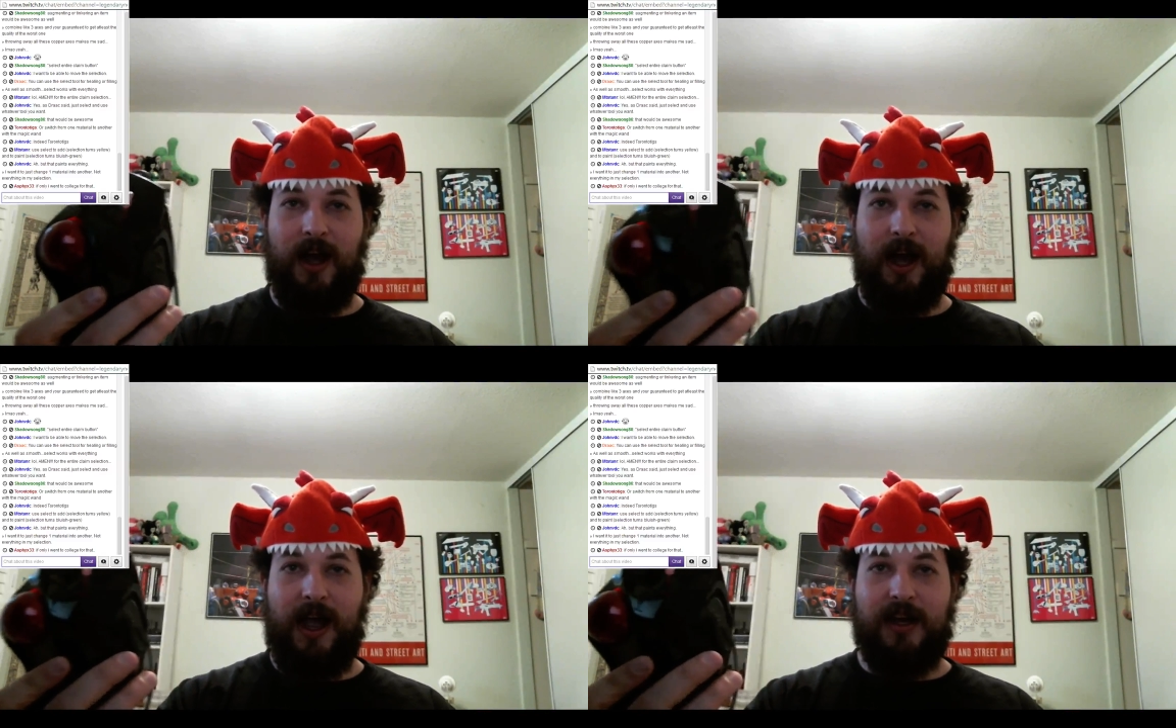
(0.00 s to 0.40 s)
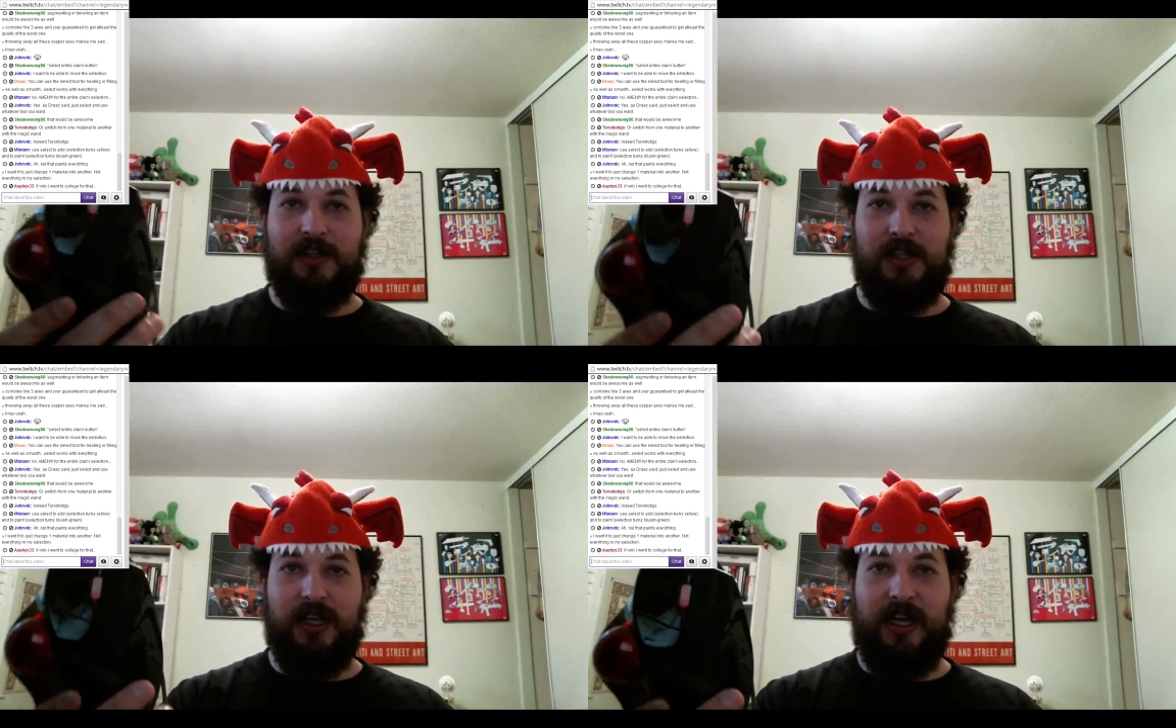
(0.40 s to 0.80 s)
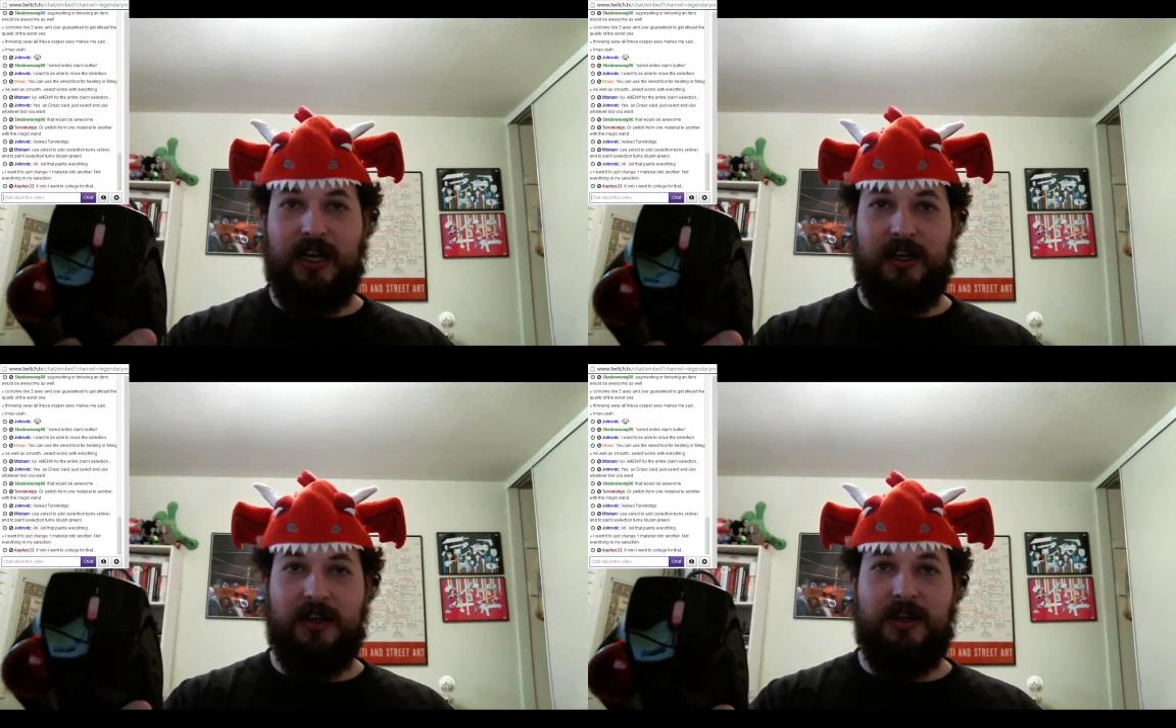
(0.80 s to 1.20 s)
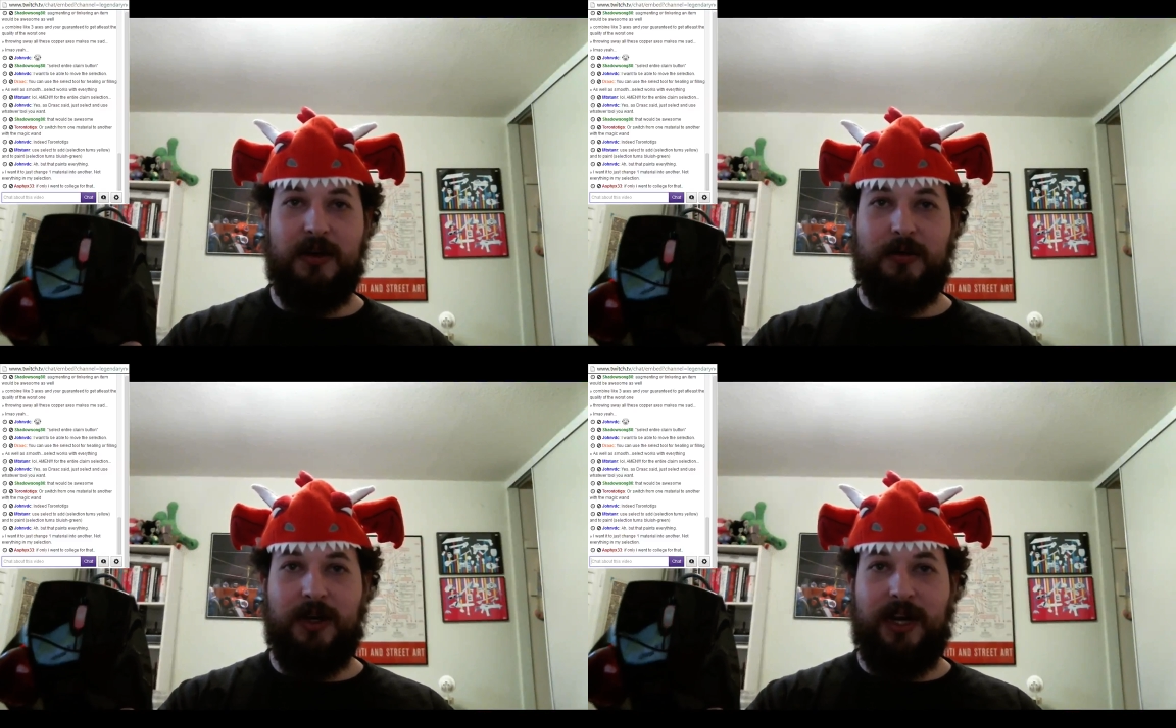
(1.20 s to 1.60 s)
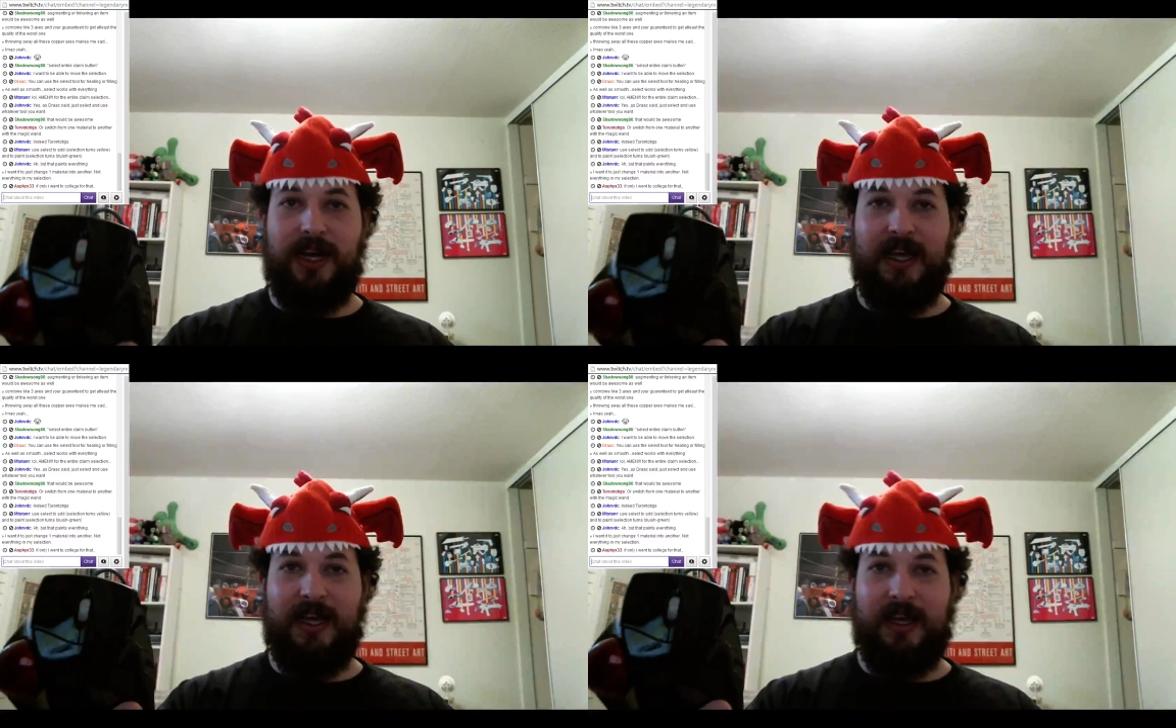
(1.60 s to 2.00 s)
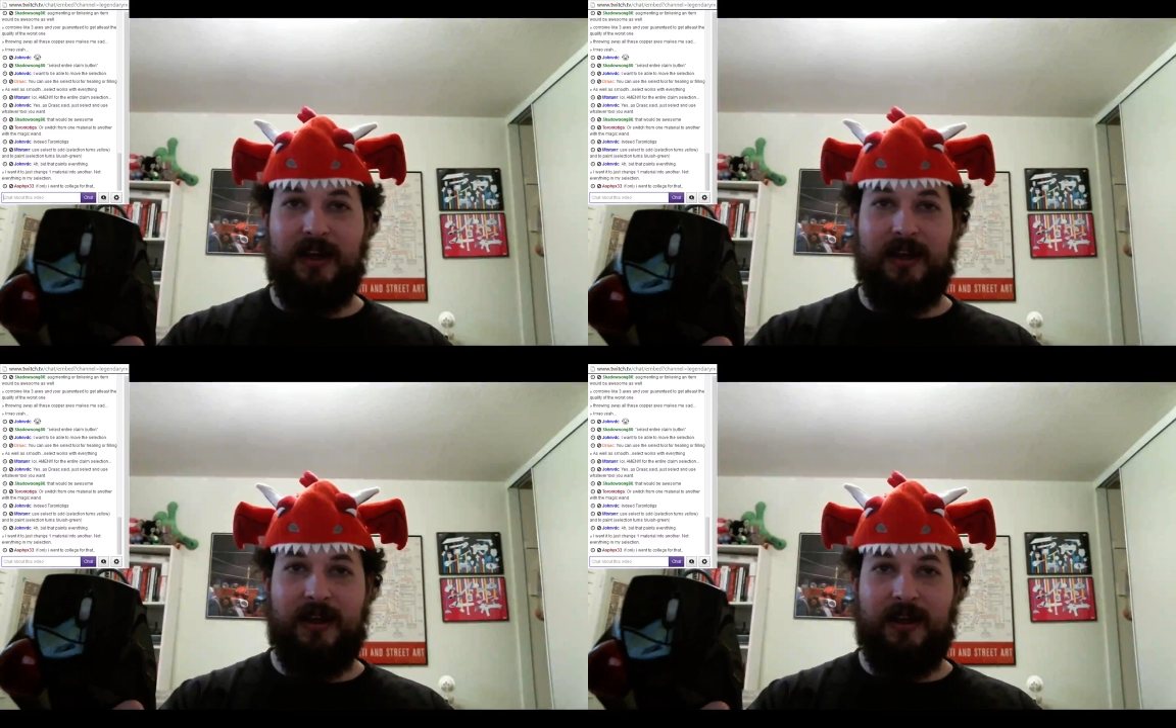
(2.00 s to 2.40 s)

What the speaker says: I actually don't need